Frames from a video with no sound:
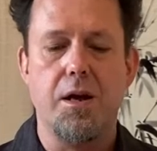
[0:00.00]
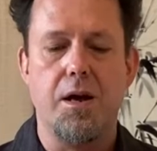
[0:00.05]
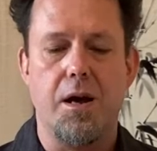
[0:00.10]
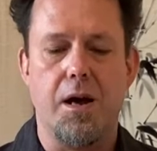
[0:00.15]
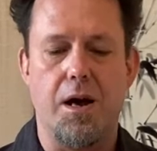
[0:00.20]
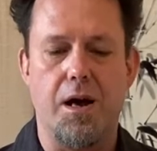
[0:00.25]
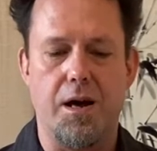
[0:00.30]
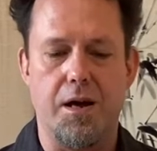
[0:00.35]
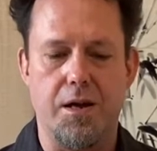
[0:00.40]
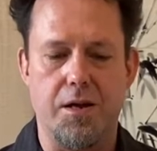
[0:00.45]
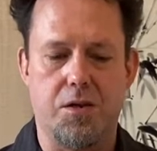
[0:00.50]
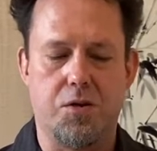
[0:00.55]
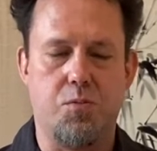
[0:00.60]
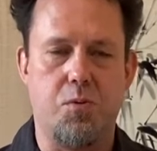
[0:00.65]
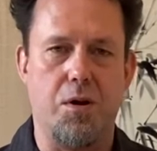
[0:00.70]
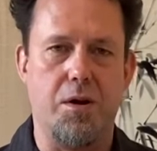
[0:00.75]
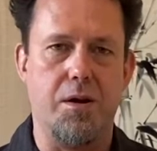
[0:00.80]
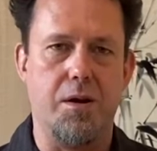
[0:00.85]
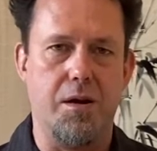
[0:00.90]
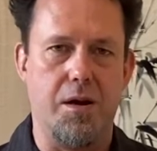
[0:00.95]
It's
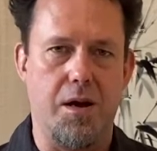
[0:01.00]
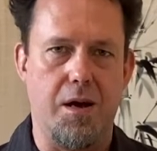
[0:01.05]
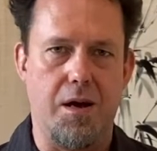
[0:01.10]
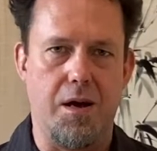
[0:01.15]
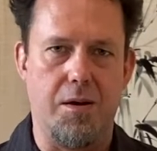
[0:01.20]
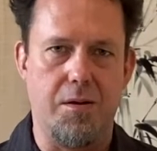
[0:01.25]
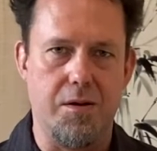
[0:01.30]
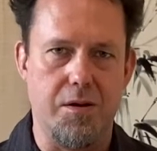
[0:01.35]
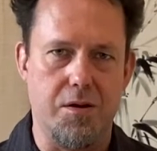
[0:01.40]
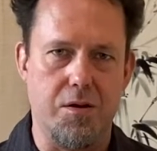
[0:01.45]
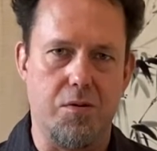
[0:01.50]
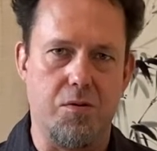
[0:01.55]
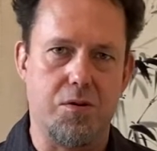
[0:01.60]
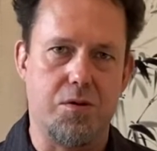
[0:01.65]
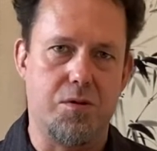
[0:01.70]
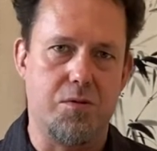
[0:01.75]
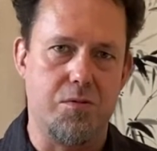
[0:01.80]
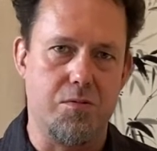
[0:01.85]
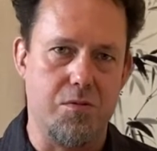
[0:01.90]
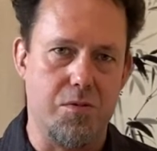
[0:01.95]
what
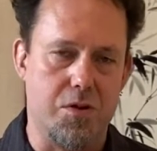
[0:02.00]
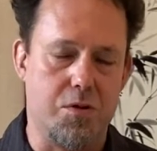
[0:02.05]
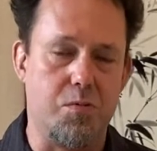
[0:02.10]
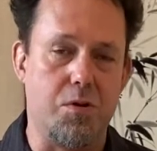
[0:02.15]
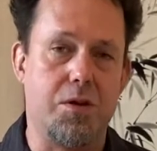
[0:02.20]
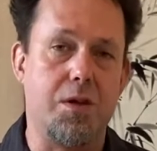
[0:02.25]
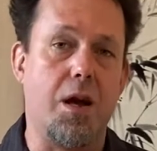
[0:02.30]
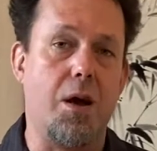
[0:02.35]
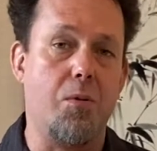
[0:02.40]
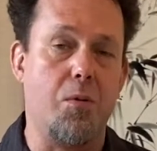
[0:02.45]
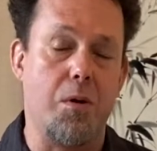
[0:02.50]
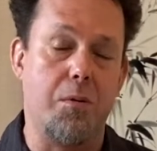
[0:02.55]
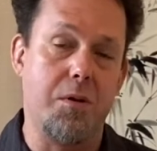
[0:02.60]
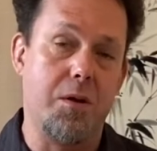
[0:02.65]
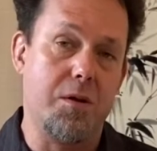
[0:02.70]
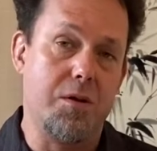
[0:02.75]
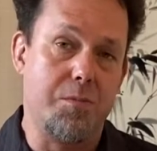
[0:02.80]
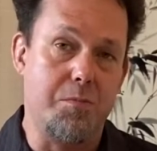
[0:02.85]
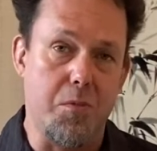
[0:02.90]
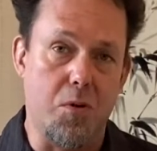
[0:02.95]
it's what Taiwan
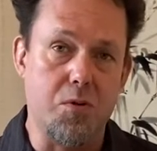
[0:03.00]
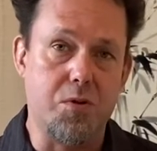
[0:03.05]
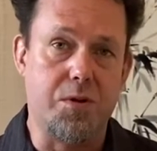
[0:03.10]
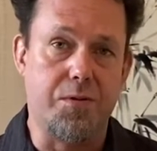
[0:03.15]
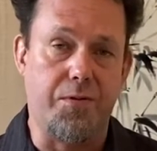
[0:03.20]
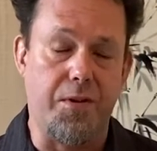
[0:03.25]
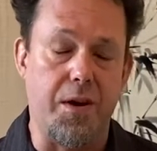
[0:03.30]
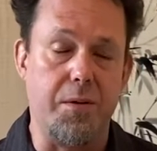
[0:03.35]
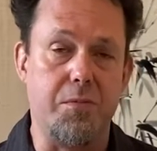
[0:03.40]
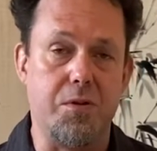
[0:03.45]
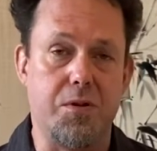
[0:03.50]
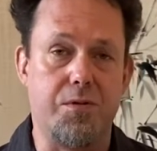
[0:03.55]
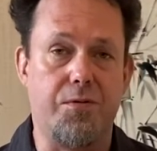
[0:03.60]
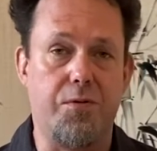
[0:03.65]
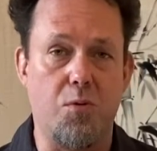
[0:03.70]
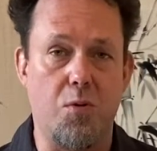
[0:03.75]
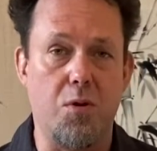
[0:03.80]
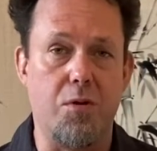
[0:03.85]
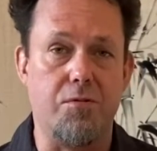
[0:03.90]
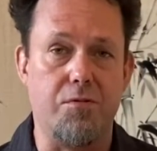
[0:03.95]
is most famous
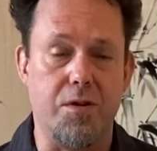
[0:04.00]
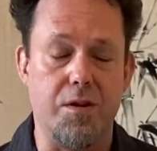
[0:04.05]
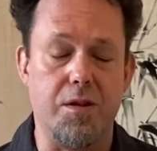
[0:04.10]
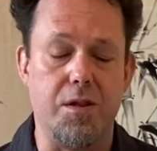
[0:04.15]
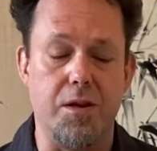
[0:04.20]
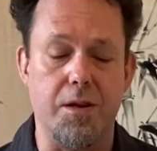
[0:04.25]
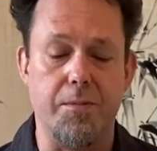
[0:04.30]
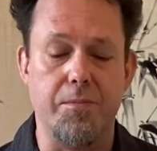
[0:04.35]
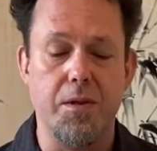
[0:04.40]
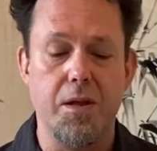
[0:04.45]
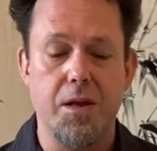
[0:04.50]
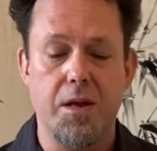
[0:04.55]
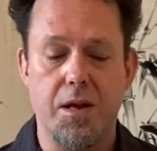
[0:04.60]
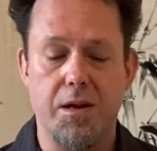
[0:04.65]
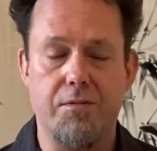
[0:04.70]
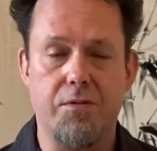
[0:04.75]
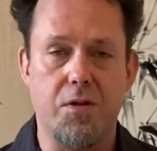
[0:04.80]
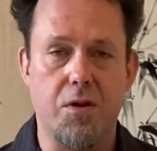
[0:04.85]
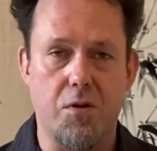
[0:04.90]
for, really. Even though